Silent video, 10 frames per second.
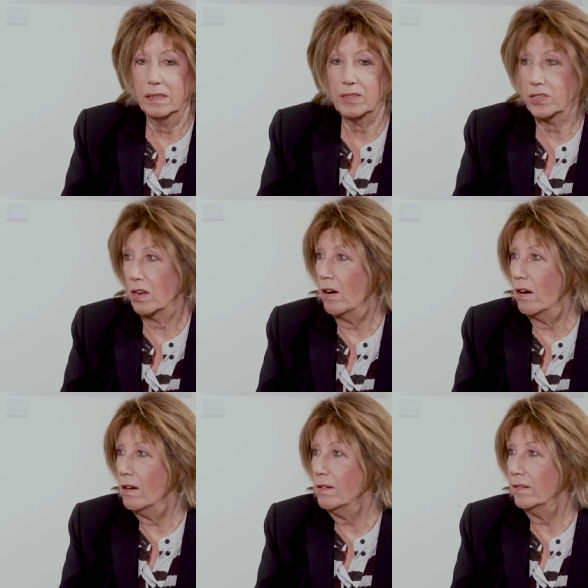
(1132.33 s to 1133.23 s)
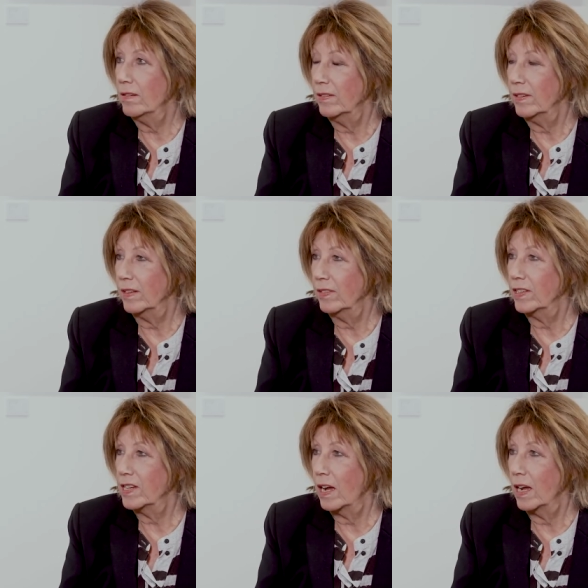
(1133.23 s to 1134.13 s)
star at
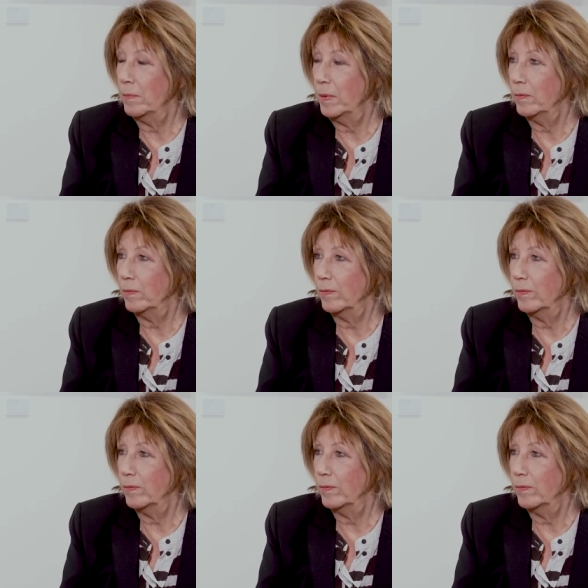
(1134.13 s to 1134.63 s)
the time.